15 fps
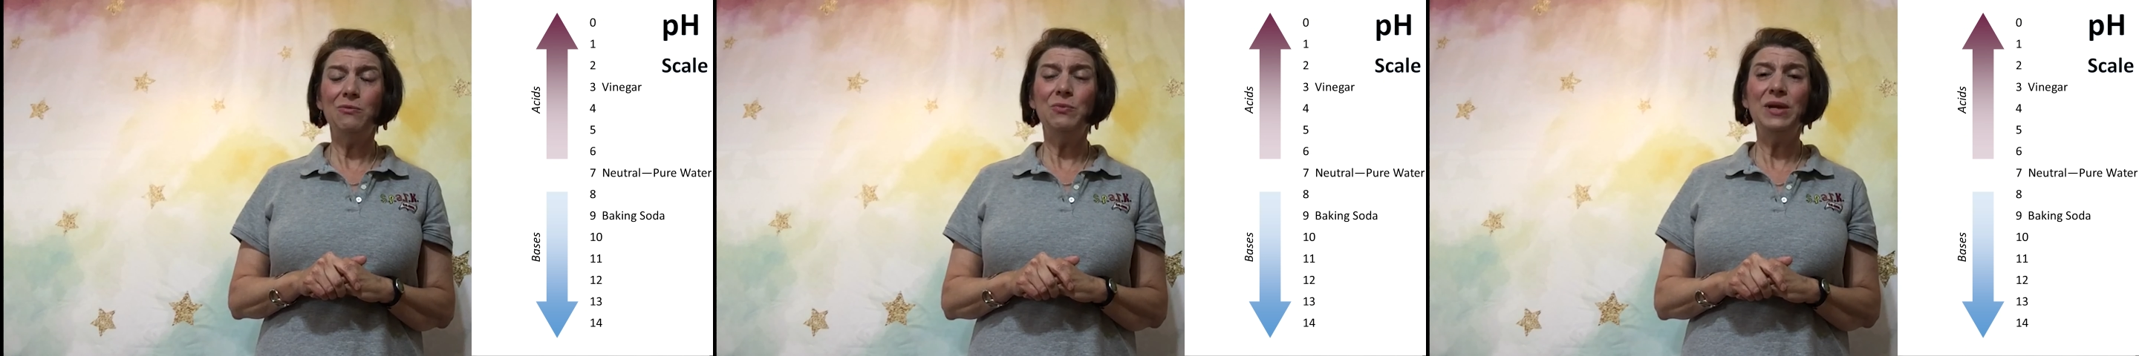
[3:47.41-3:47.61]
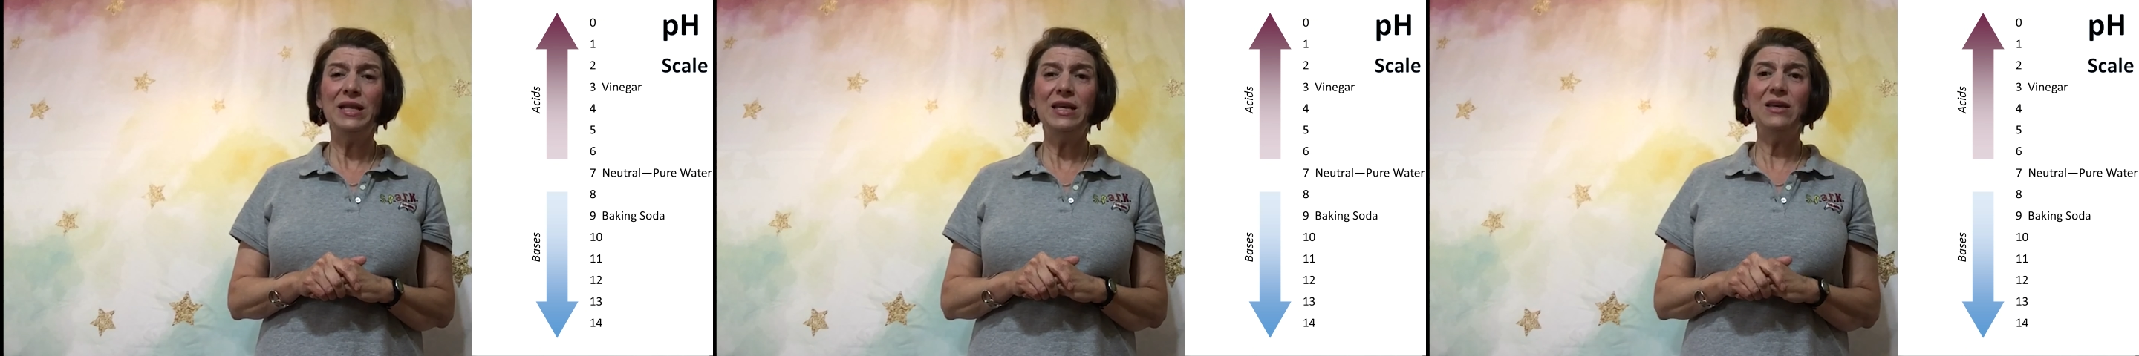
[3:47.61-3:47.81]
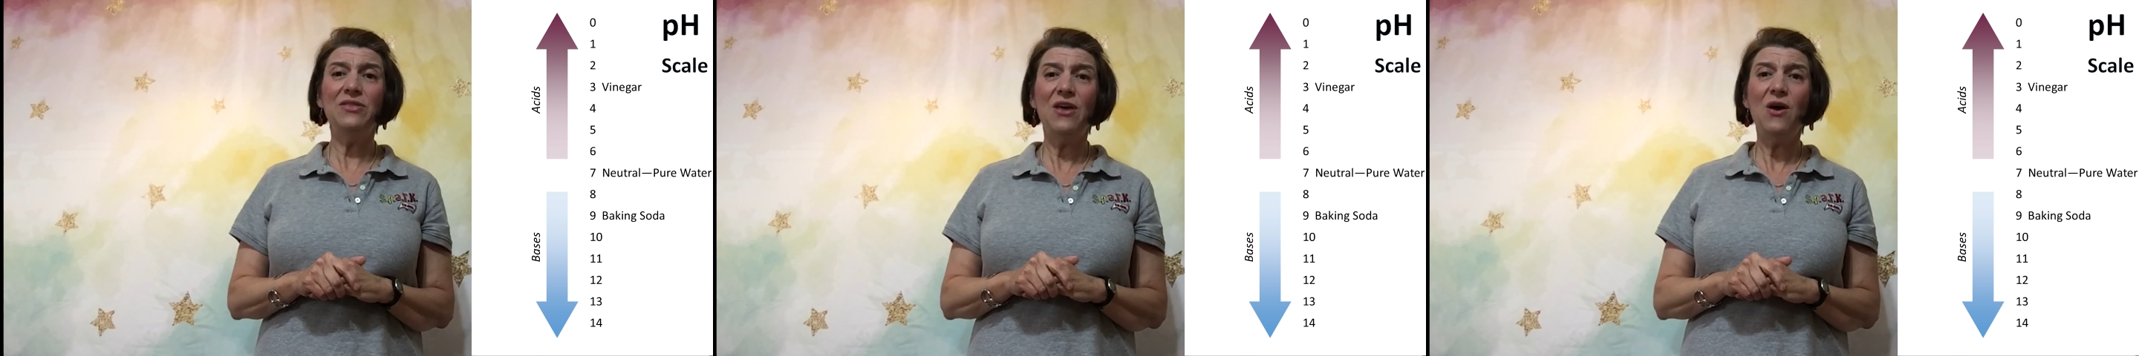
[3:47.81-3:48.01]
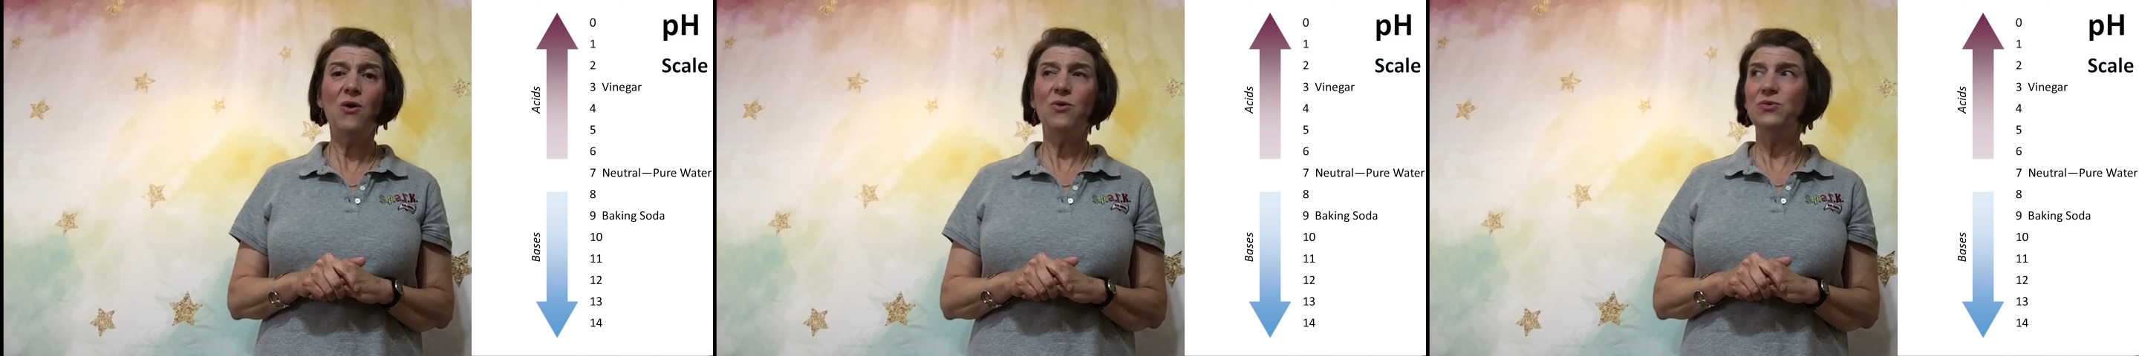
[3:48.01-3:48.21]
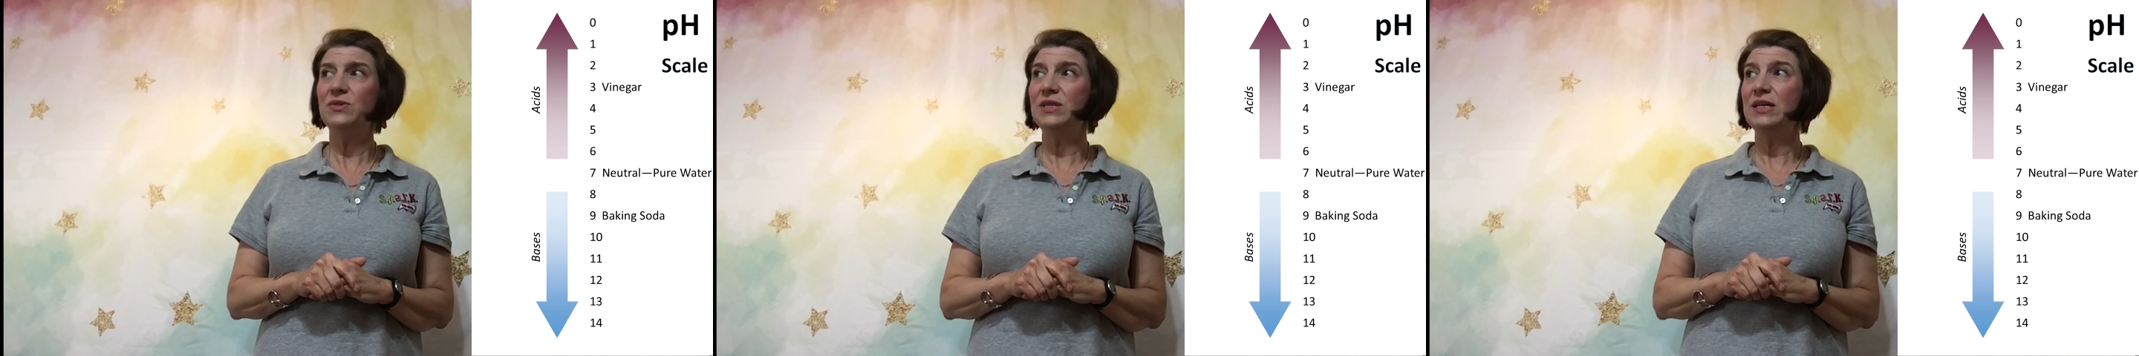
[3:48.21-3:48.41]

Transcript: many of those.